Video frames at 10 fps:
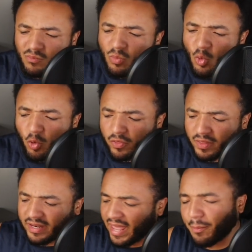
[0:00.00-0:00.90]
with
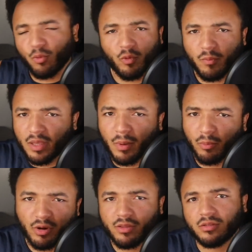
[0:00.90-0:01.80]
that happened with me and my
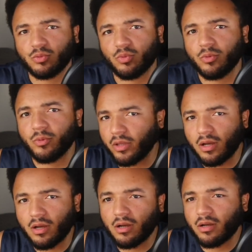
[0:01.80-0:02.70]
brothers when we were
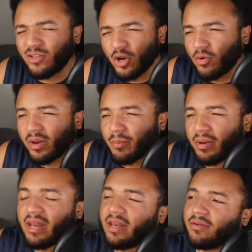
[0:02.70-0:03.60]
young, and, you know, and
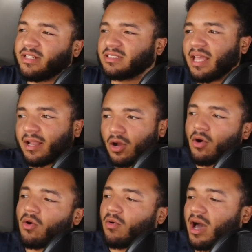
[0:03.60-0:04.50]
then it's like,
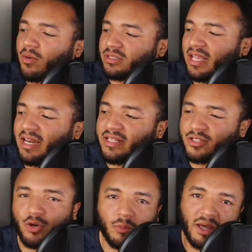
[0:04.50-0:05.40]
oh, how do I say I need to
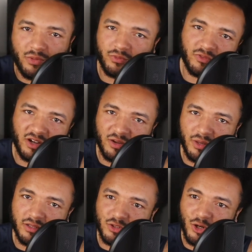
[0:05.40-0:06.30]
go to the bathroom for 5
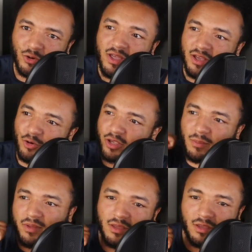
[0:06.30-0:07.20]
minutes, you know, or give
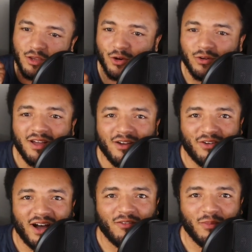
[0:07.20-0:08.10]
me, you know,
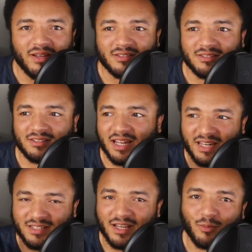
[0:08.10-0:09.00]
5 minutes because I need
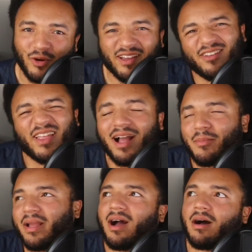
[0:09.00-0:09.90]
to take a break. Like, I'm
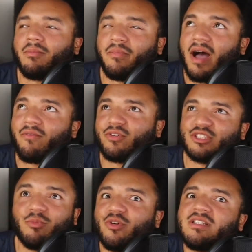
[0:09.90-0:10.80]
like, ah, oh, for
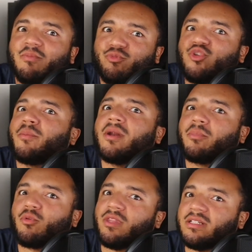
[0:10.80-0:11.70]
some reason I'm tripping up
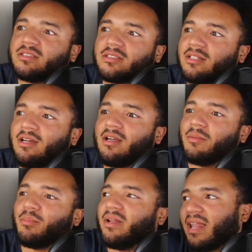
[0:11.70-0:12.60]
on this,
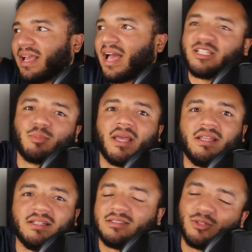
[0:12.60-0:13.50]
but like I explain
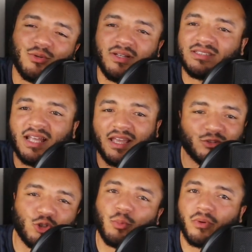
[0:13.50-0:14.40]
this. So it's like
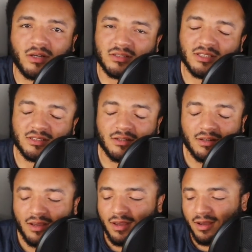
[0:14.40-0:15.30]
super inconsistent,
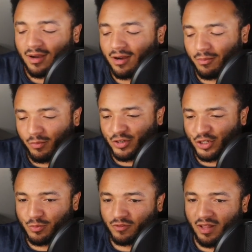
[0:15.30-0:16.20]
in
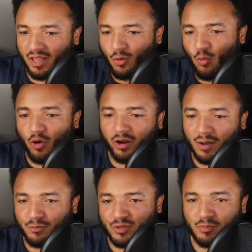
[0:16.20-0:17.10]
terms of like what
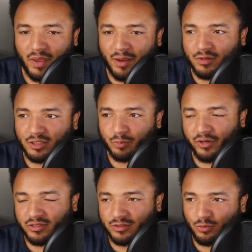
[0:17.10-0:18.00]
I'm able to
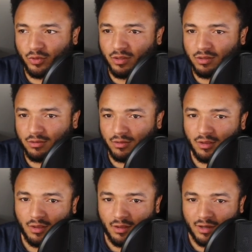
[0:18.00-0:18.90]
express with
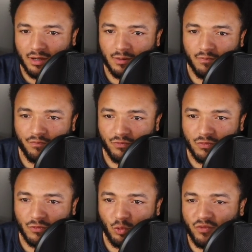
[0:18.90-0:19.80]

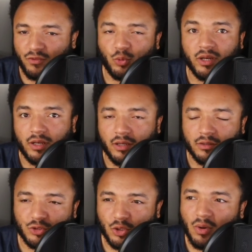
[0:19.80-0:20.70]
fluidity.
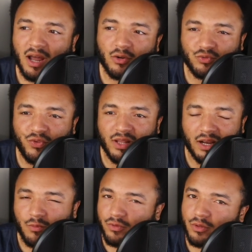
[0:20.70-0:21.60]
So I don't feel like
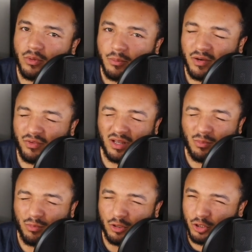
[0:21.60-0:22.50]
I'm fluent, but I feel like
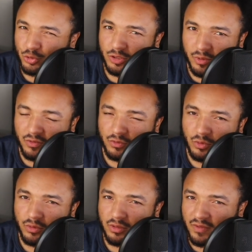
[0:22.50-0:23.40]
I'm close to being
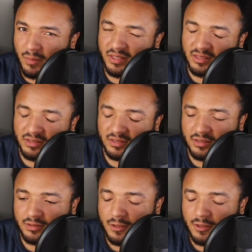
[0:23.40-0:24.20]
fluent, if that makes any sense.